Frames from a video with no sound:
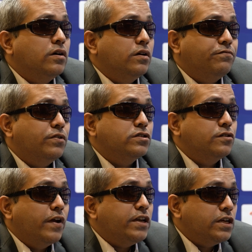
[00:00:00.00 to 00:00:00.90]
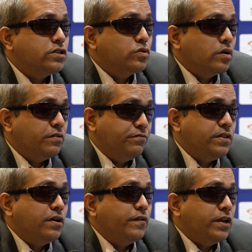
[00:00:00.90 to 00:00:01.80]
tournament,
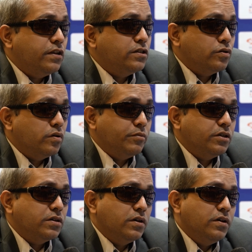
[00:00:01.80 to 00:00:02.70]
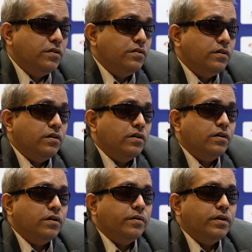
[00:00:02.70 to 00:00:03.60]
FIDE rated tournament
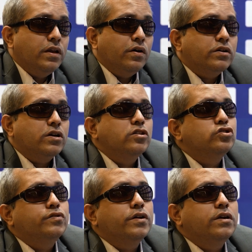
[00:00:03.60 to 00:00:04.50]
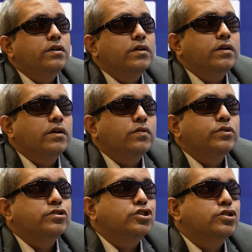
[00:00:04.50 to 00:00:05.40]
in our country,
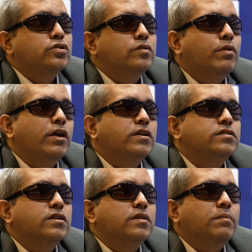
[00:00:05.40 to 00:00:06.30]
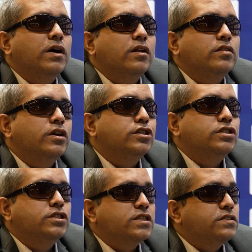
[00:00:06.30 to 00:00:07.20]
which took place in
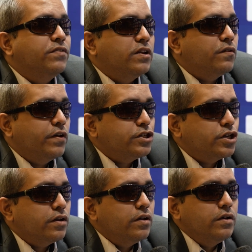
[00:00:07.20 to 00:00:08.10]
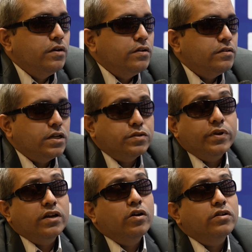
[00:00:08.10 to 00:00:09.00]
Bangladesh Chess Federation. That's
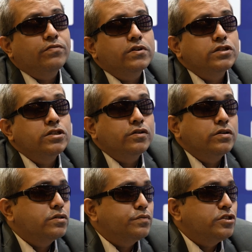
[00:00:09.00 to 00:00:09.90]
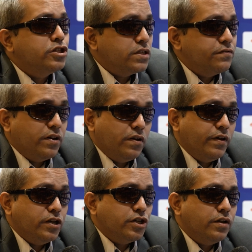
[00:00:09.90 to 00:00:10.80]
when I got first introduced with Chess
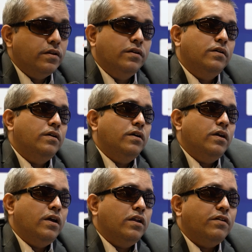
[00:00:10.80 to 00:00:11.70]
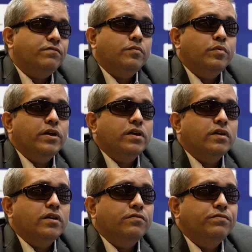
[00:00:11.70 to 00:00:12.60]
Federation. And after playing
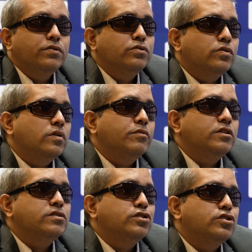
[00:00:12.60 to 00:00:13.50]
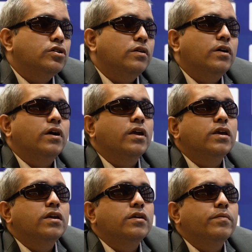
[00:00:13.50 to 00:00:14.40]
a few tournaments,
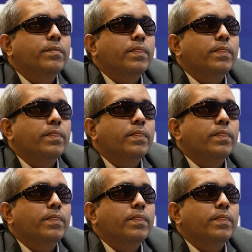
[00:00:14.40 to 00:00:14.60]
I